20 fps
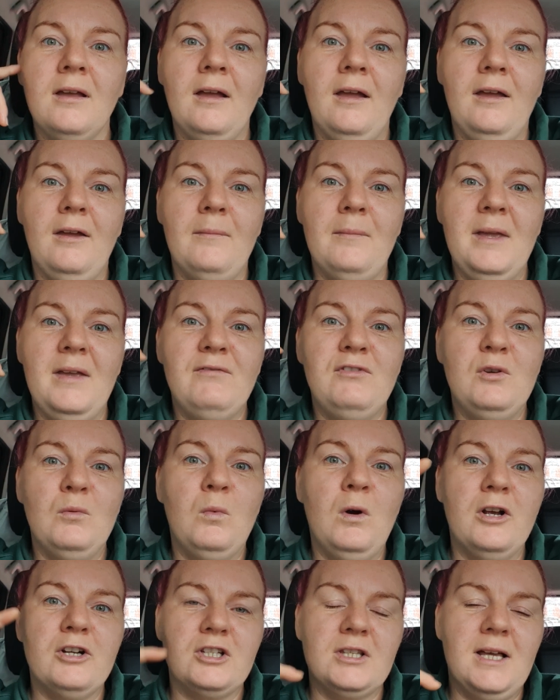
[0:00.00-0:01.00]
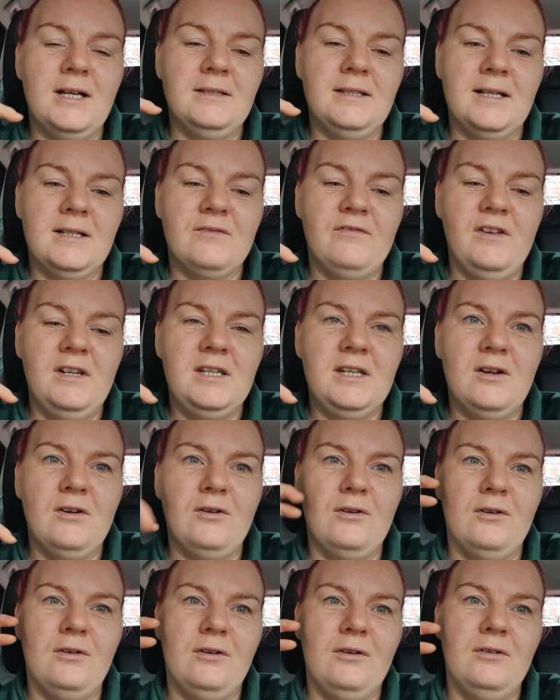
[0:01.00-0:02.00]
If you watched that last
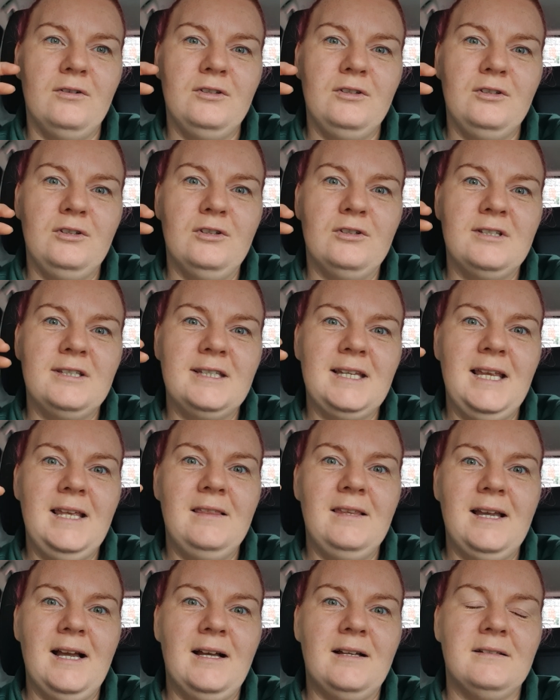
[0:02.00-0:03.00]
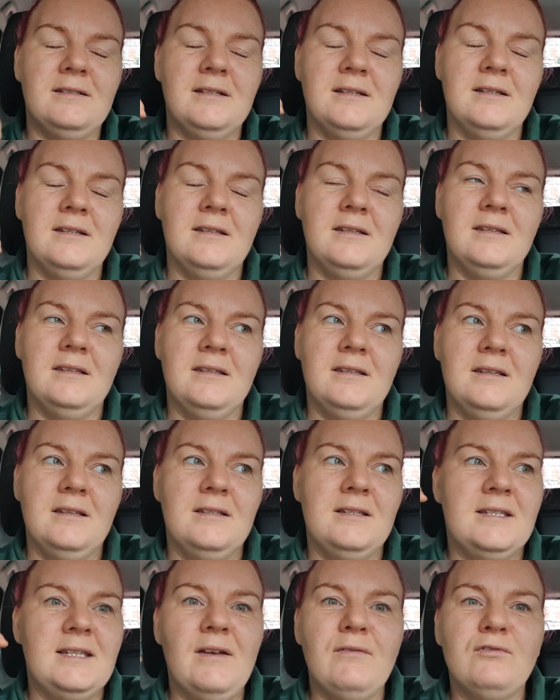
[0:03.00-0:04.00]
video, you'd see they had
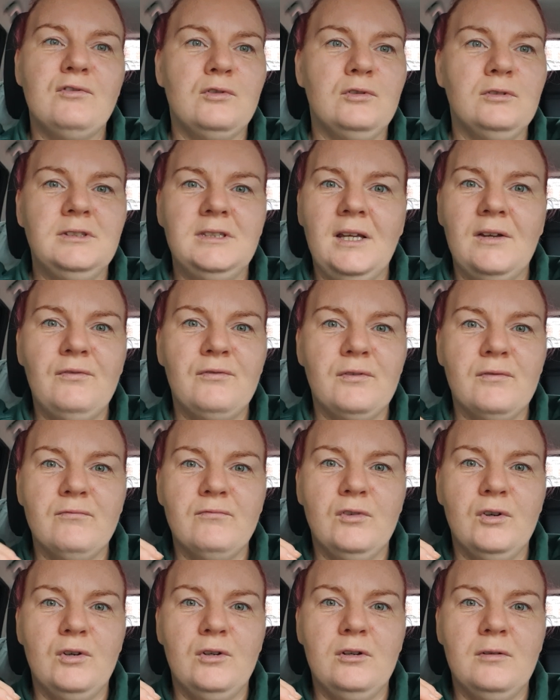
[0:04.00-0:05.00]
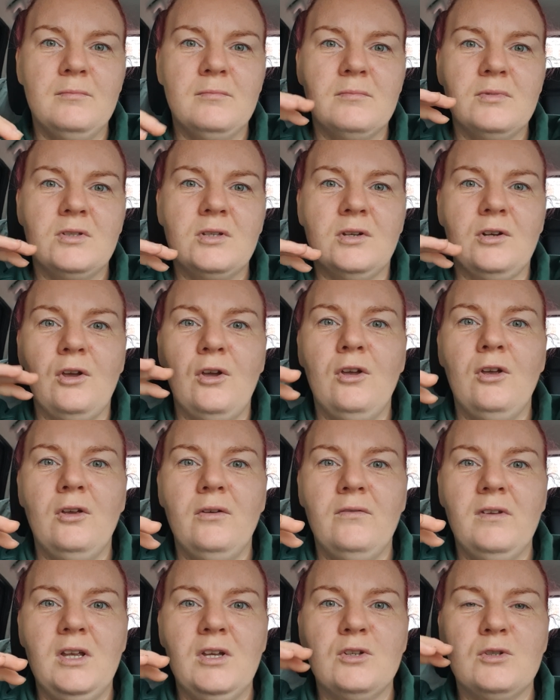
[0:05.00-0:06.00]
several different rooms and
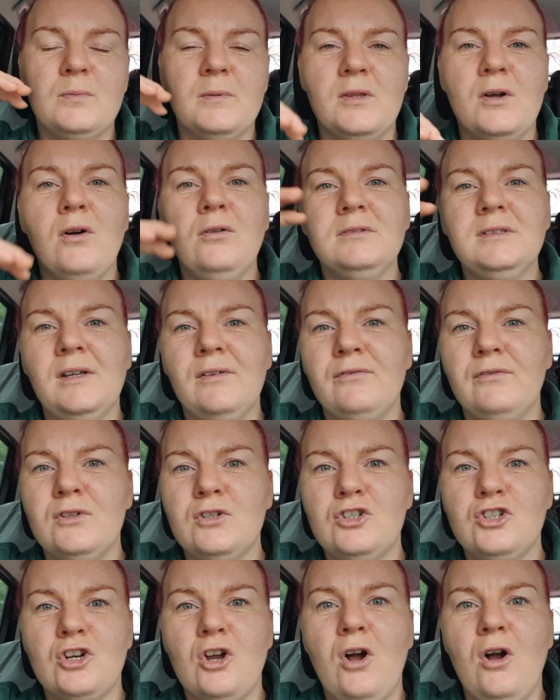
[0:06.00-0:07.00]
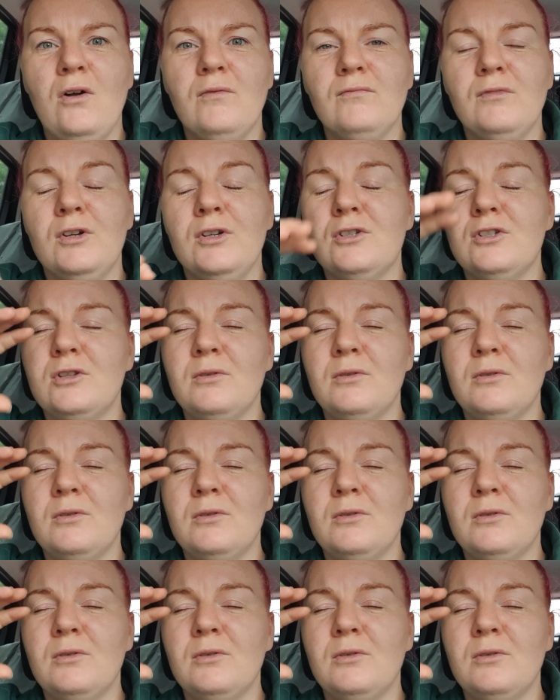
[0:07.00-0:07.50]
areas with all different genres.